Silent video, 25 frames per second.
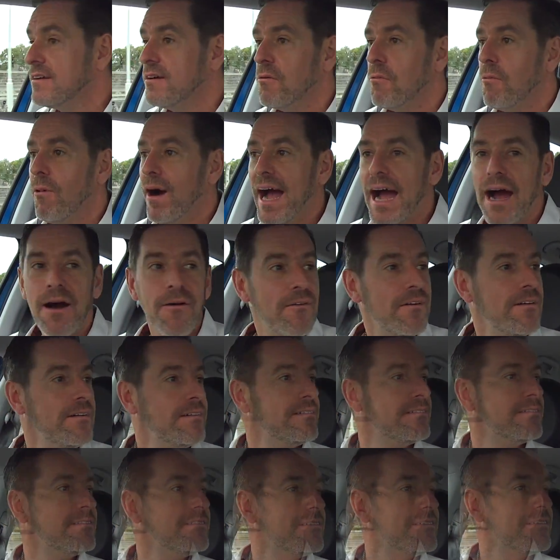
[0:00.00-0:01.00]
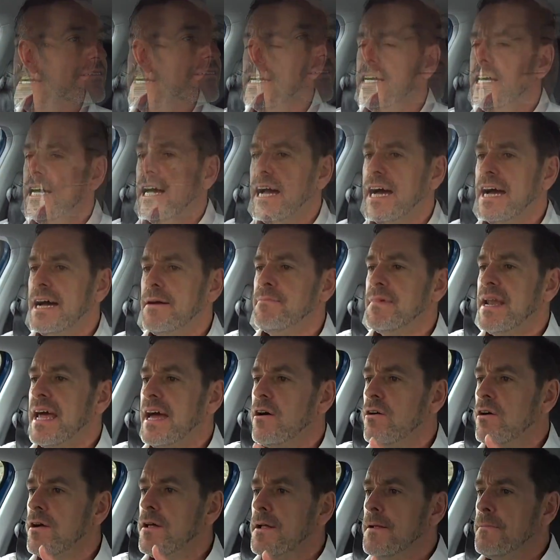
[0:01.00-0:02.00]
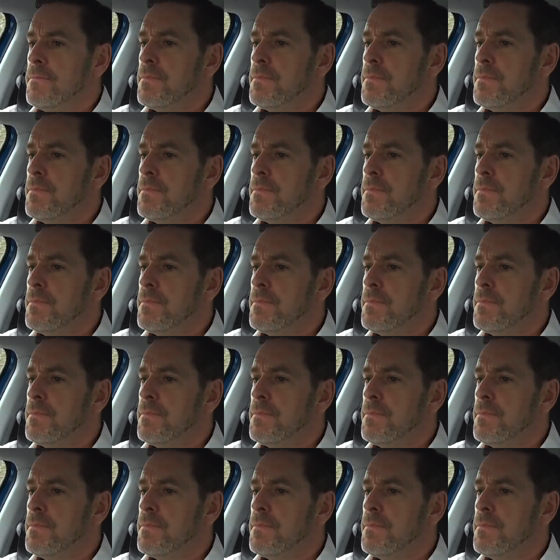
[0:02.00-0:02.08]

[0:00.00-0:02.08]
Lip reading: Wow. Now,